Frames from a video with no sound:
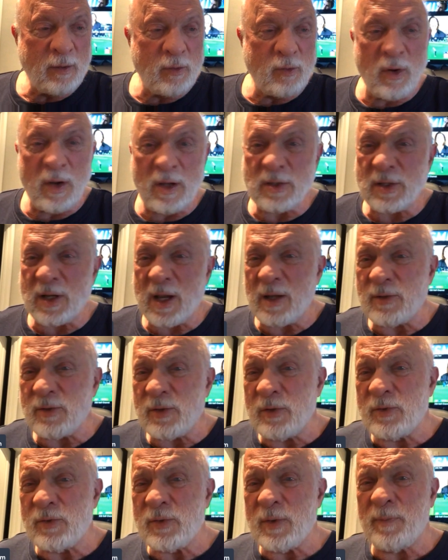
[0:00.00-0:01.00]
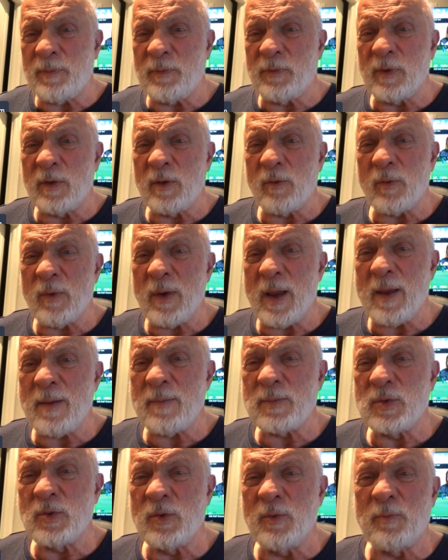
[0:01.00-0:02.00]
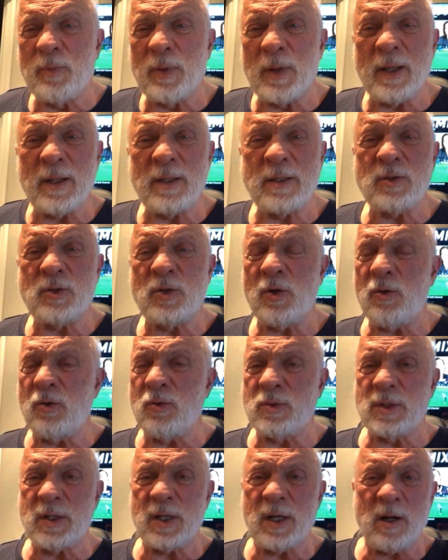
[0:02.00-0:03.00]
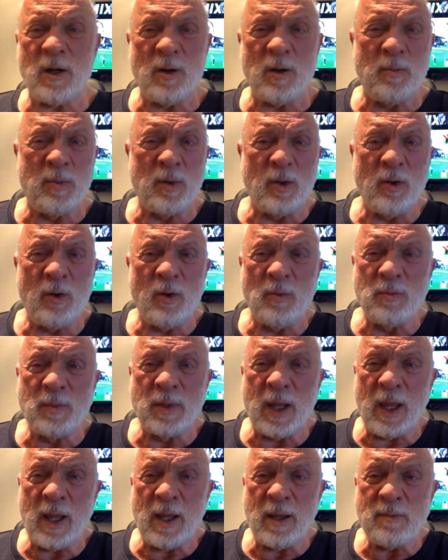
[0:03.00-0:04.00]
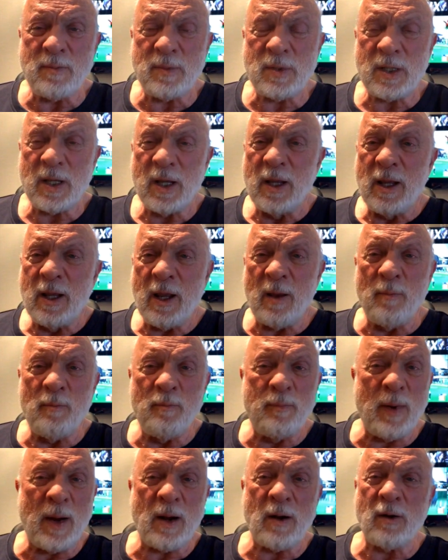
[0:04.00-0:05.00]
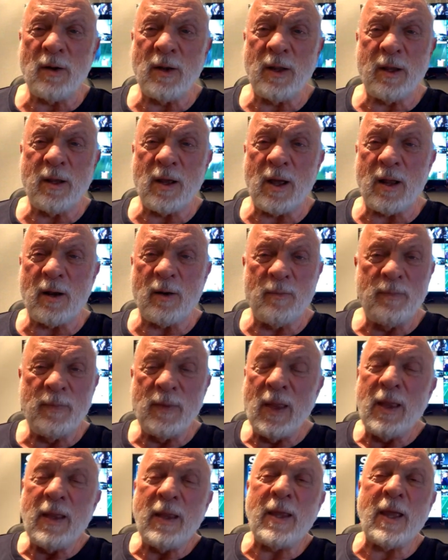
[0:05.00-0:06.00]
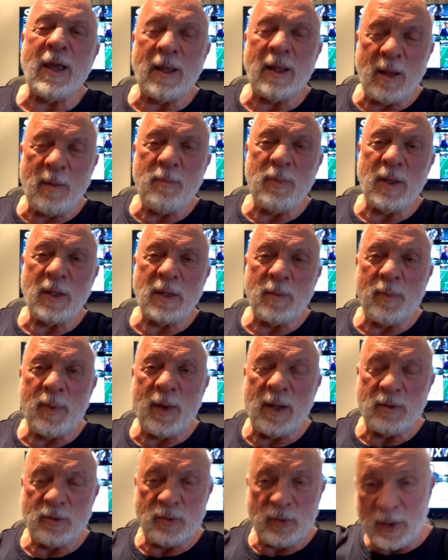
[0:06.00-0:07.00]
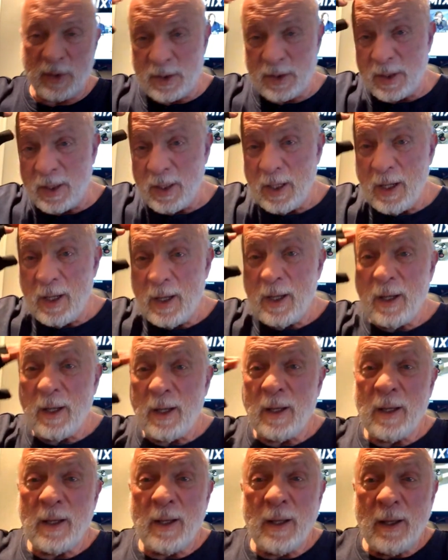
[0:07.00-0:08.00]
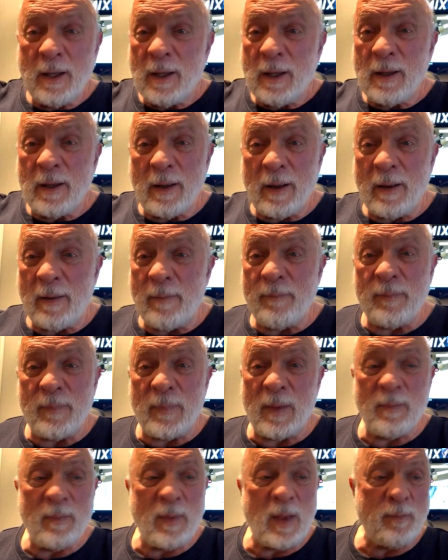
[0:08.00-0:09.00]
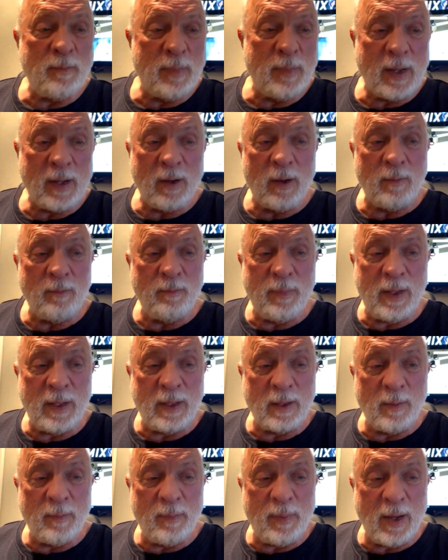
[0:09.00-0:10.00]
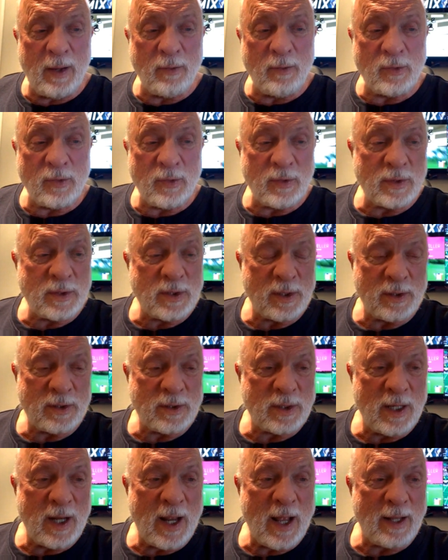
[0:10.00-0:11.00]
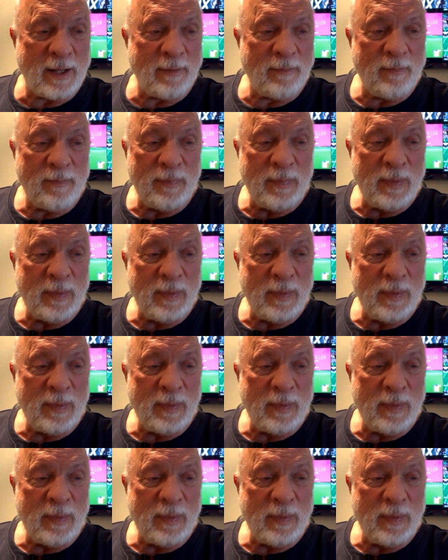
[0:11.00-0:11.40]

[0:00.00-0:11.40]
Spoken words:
cross-country trips for the Rams, who played two terrible home games and barely got, yeah, they beat the Patriots. I'm not big on beating the Patriots. It's not